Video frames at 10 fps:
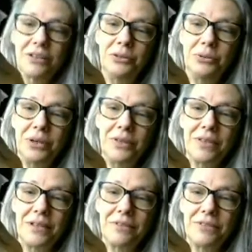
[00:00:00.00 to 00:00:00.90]
Who are the
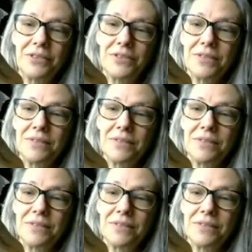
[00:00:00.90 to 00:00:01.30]
lovers?